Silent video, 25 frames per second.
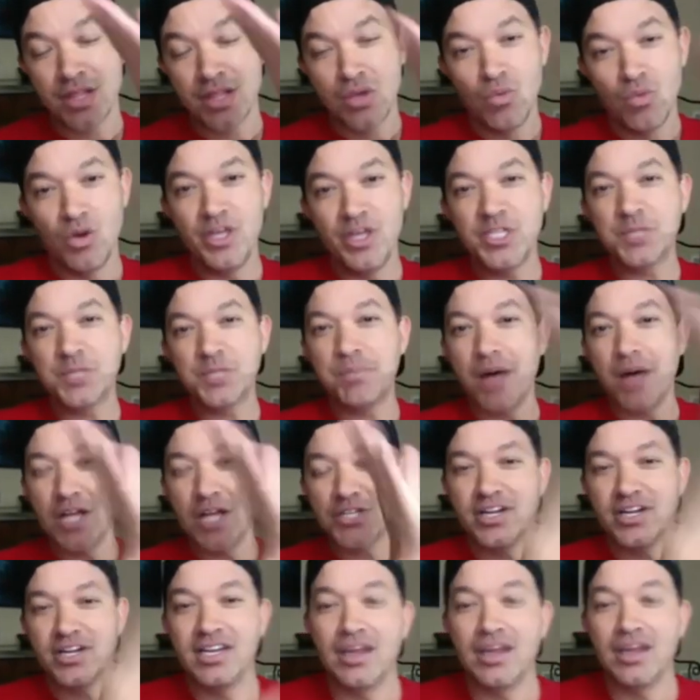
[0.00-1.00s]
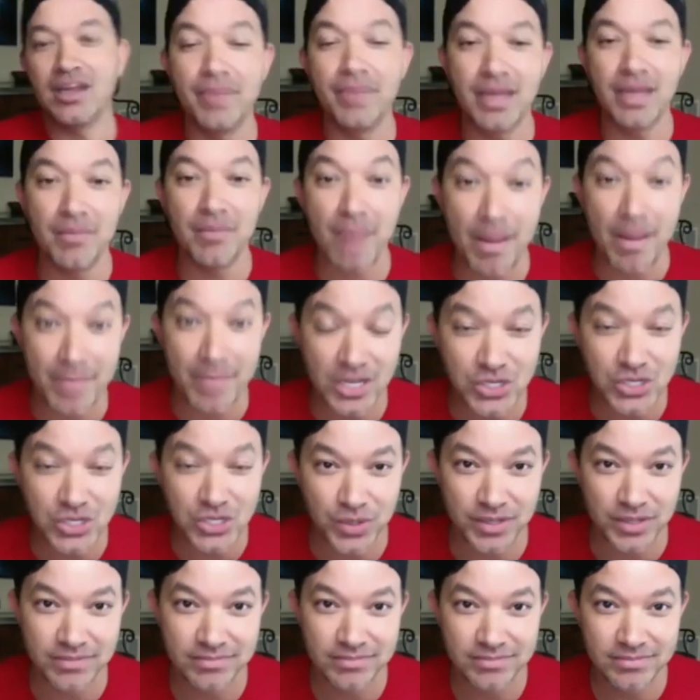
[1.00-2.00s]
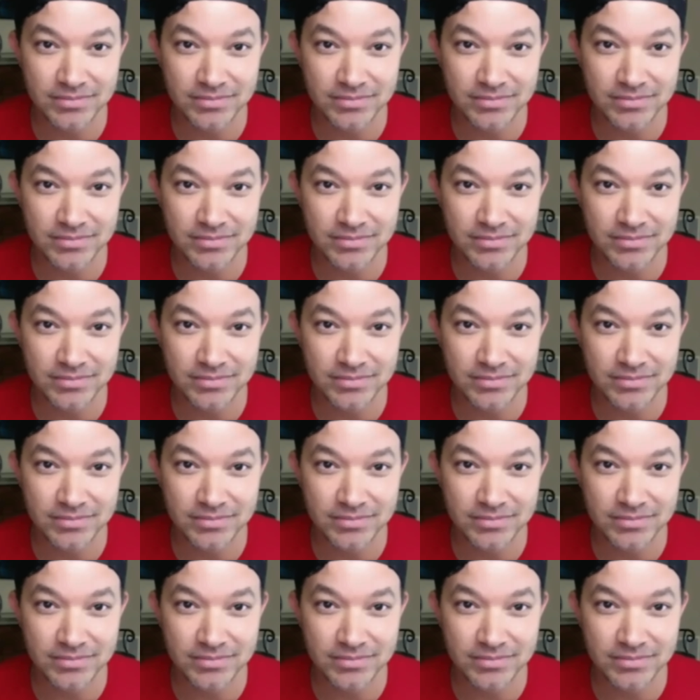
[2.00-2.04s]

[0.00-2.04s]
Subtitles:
Well, his sponsor ended up being my mentor,